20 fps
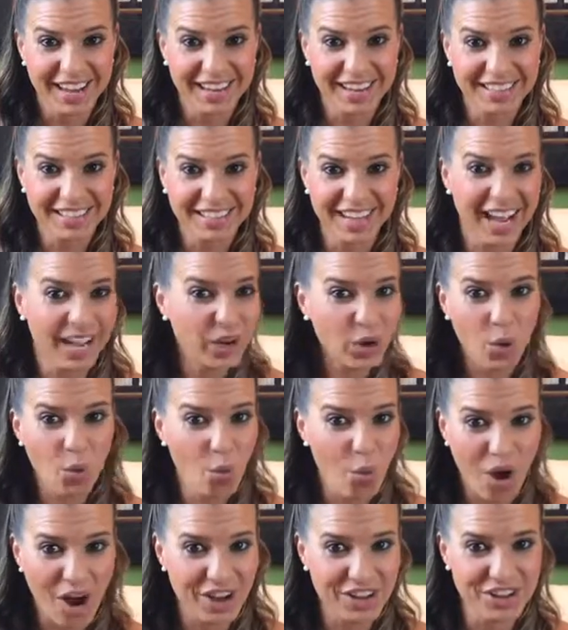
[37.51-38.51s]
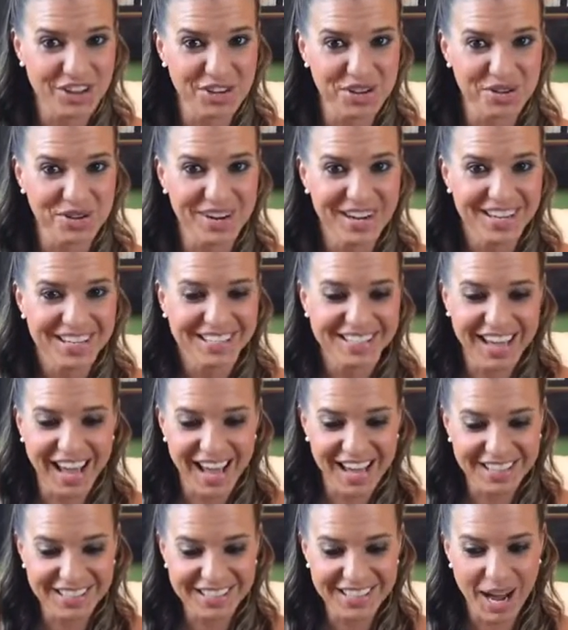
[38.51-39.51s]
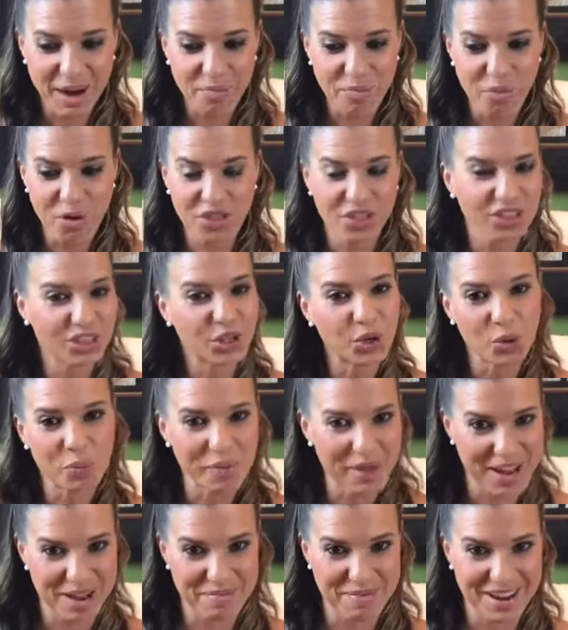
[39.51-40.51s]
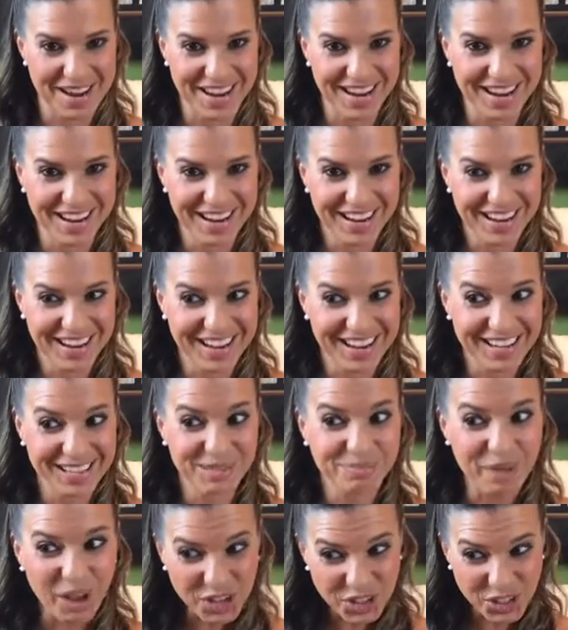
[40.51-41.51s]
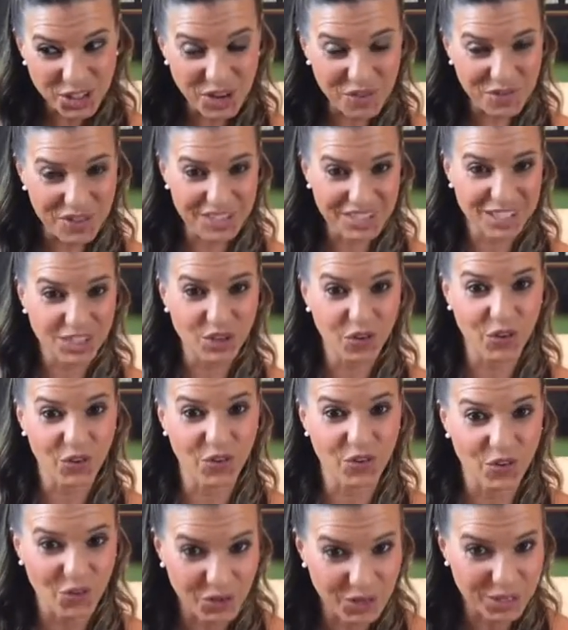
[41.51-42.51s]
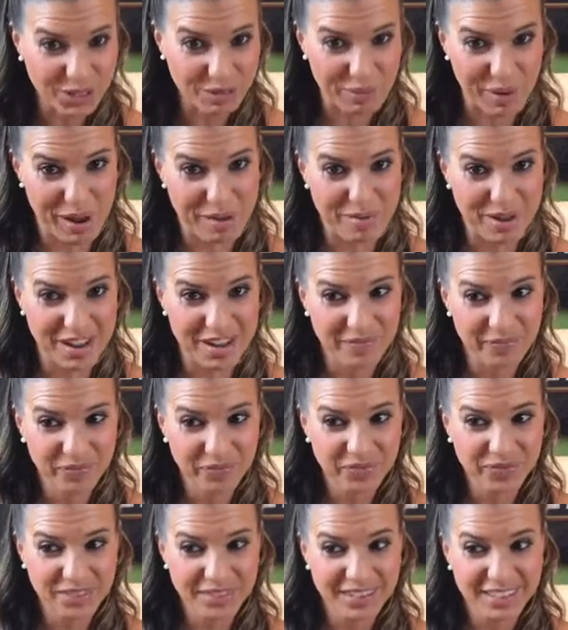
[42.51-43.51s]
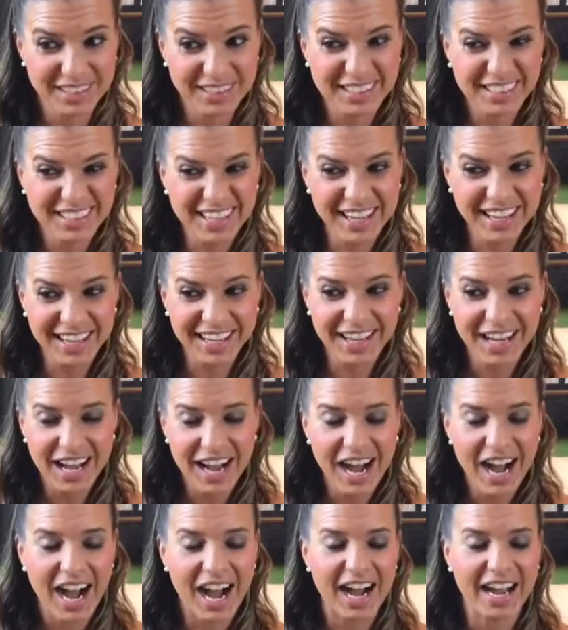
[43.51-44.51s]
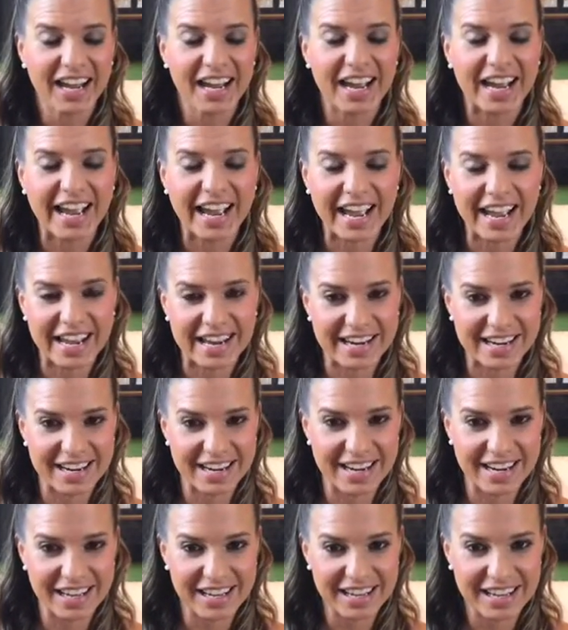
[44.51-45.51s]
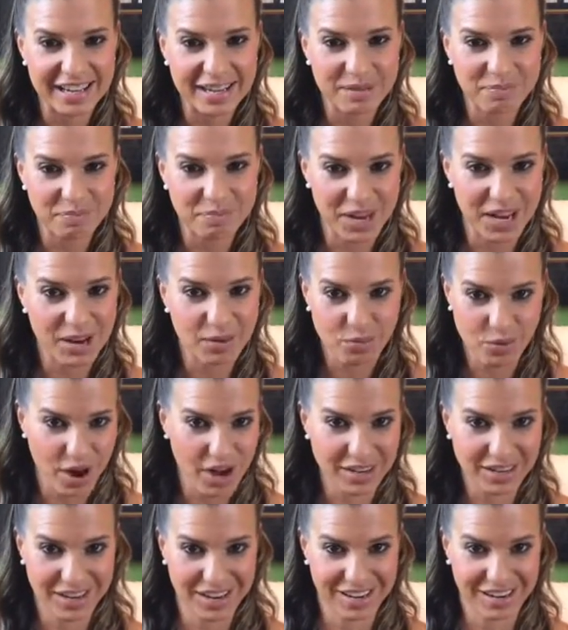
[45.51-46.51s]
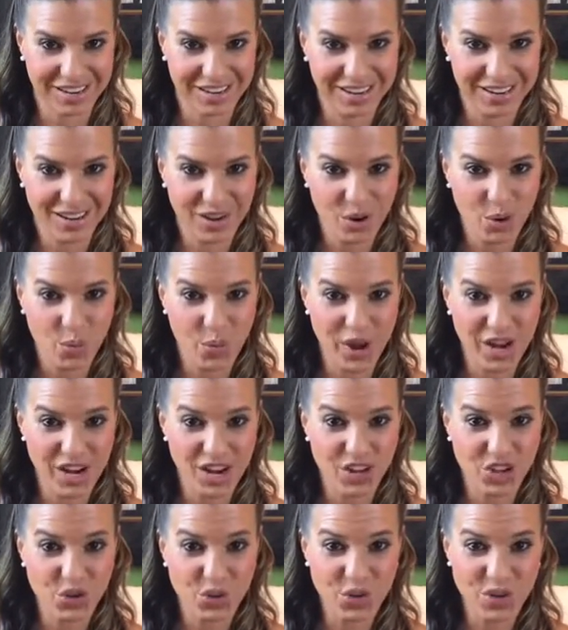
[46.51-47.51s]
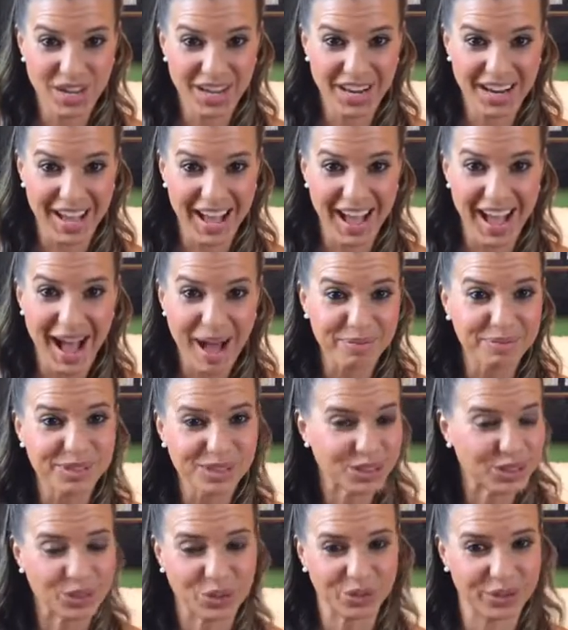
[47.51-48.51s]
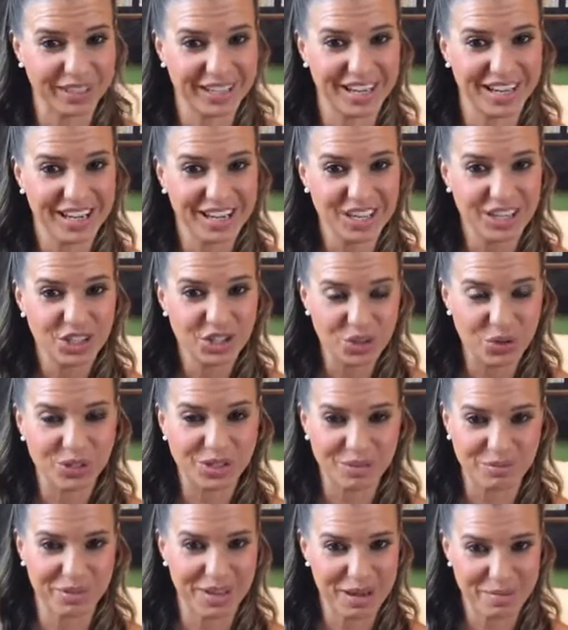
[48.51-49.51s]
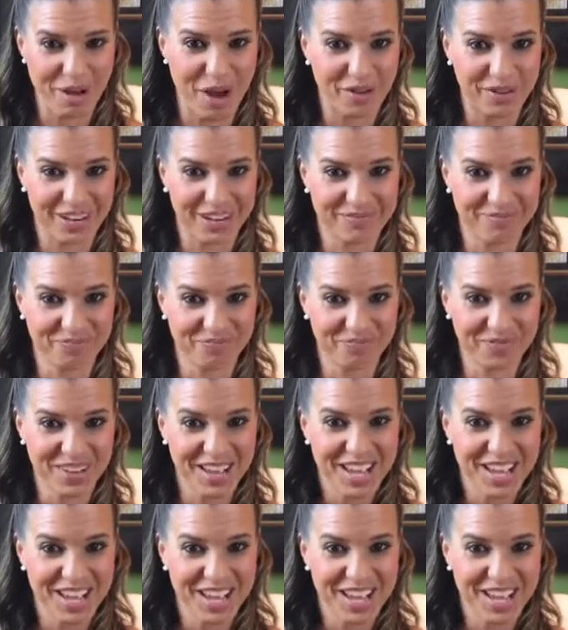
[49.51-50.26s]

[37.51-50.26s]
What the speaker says: And I don't want you to end up with a little baby, especially if this is your first baby, saying, I hated being pregnant, when you can absolutely do something about it.